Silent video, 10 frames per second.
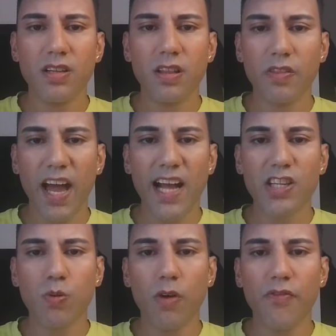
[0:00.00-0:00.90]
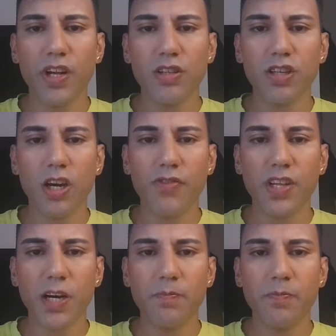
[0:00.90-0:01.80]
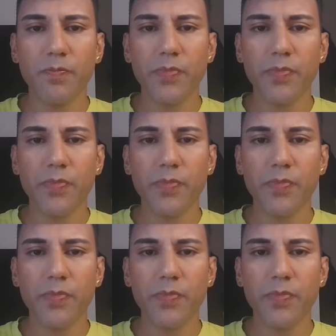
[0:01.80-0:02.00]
That's what feels good for them.